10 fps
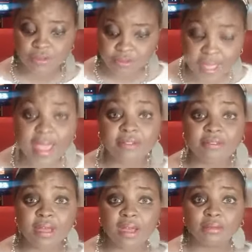
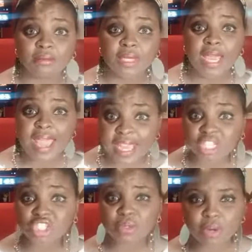Forever.
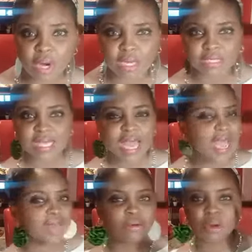Asia Ross.
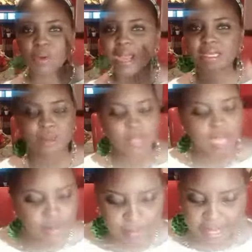I don't know why I keep
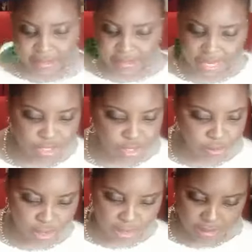coming back to
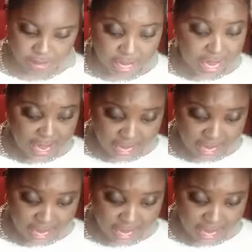Asia Ross.